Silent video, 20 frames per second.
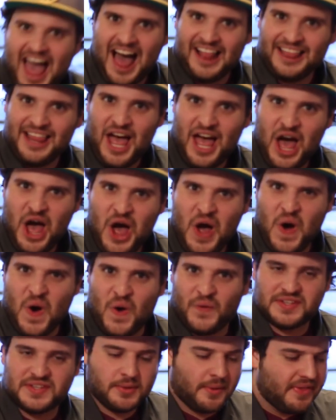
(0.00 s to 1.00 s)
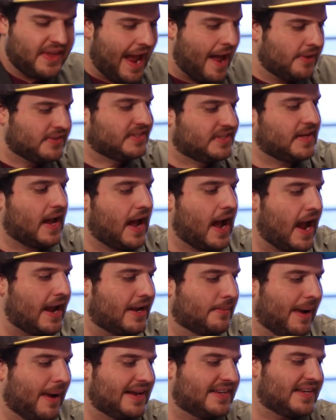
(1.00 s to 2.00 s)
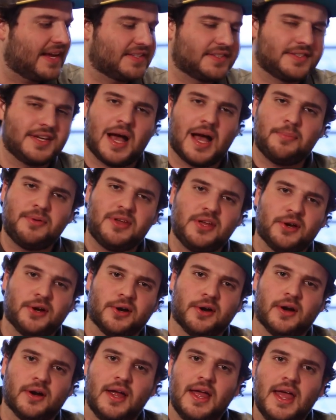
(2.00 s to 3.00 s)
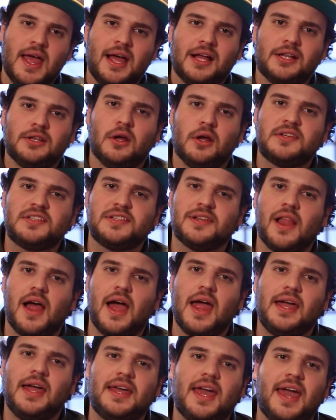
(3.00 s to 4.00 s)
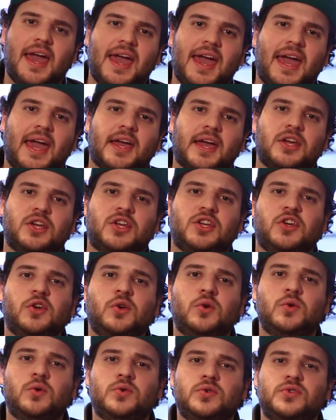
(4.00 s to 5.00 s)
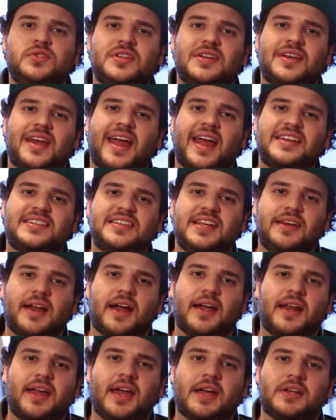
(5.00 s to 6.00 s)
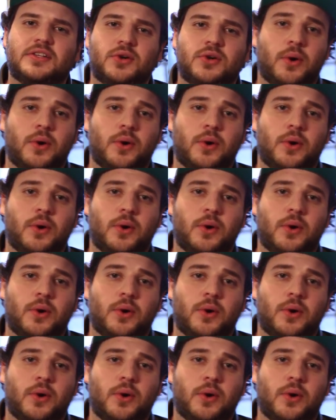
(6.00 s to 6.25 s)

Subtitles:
Hello! So on the outside, my desktop here looks like a used 1998